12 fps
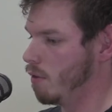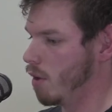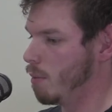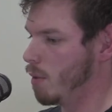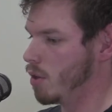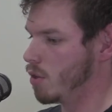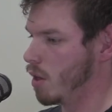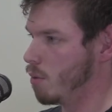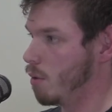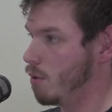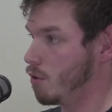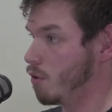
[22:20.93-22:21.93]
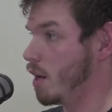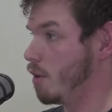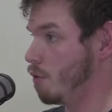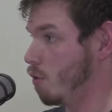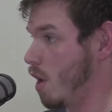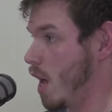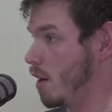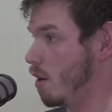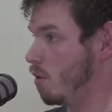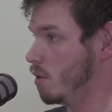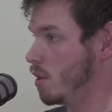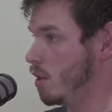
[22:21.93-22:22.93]
very much like what we've created for
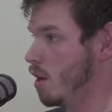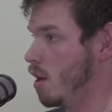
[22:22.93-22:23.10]
adults.